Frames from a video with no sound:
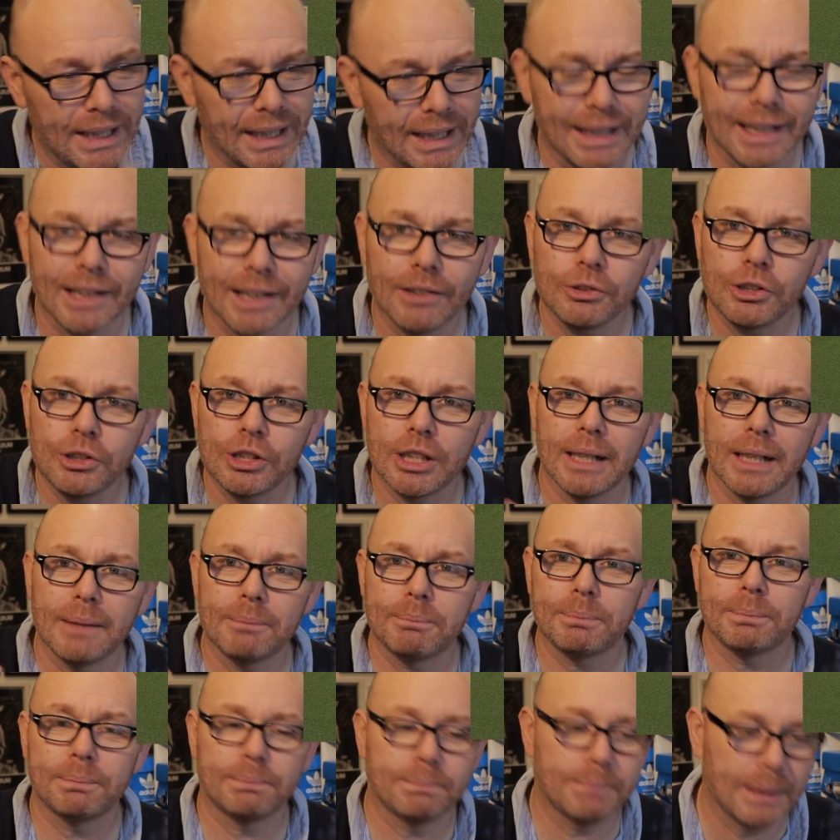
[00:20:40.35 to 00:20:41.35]
An
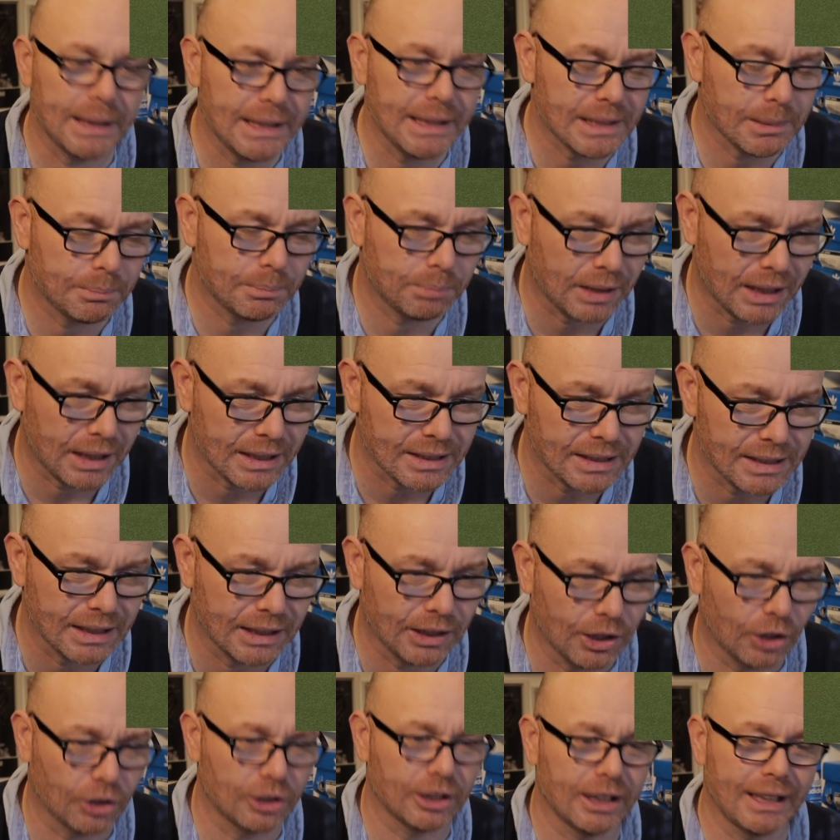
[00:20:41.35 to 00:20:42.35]
L-shaped piece of
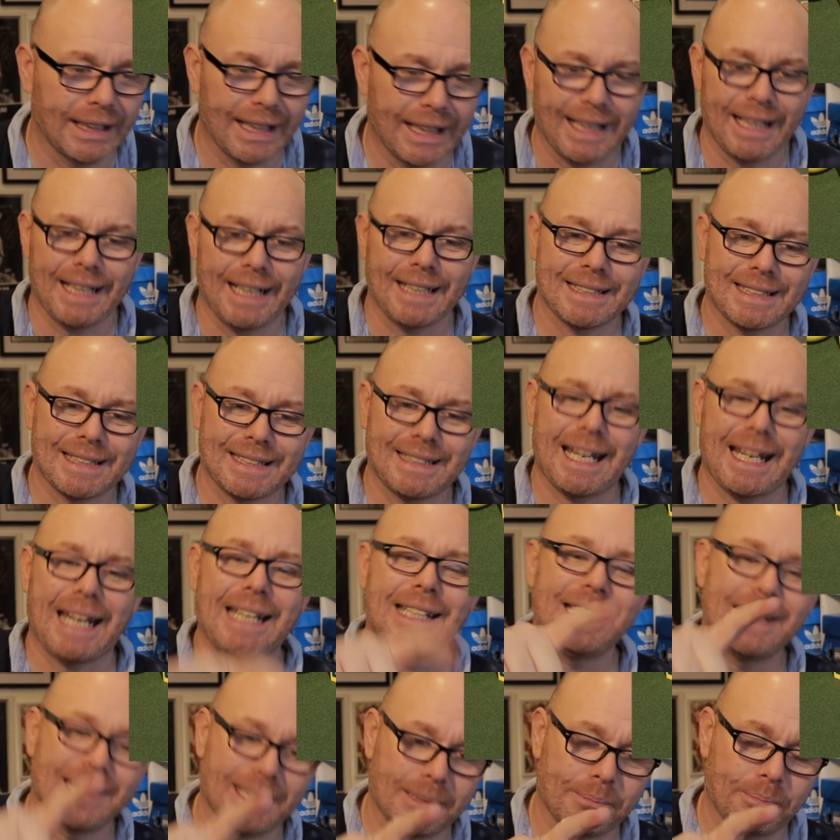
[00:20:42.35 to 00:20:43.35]
plastic on and an
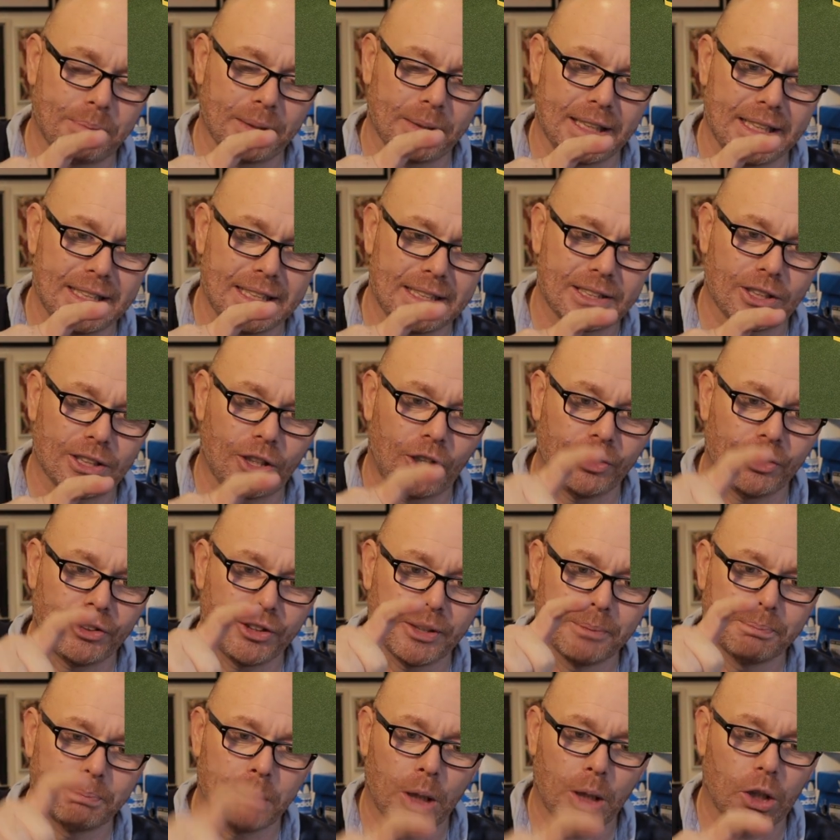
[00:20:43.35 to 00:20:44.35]
extended piece on
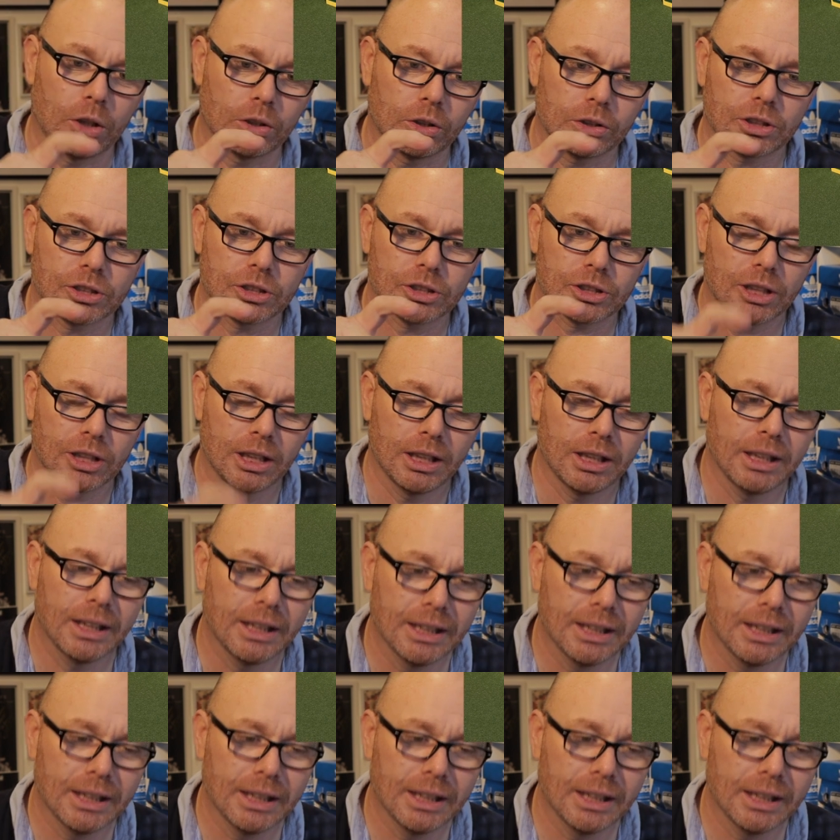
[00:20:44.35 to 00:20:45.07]
the box